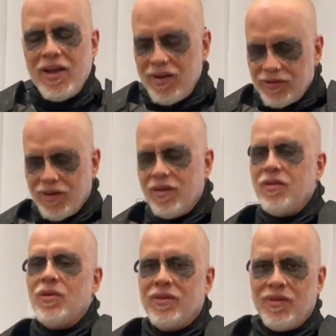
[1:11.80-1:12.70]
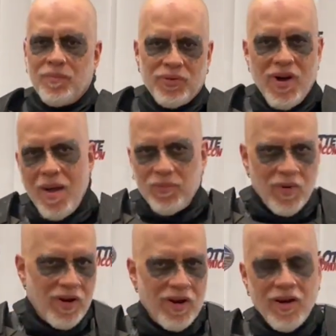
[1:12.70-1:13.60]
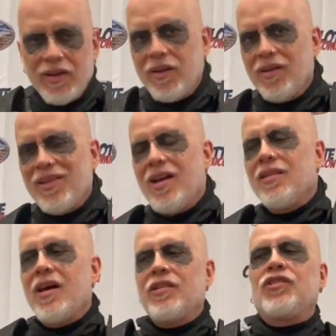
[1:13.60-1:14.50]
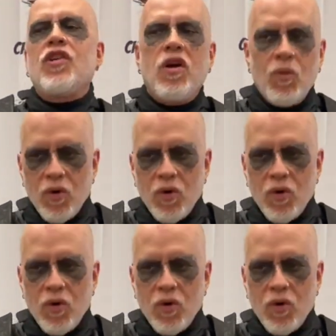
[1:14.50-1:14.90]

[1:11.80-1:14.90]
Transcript: and I started doing prop work and a lot of Star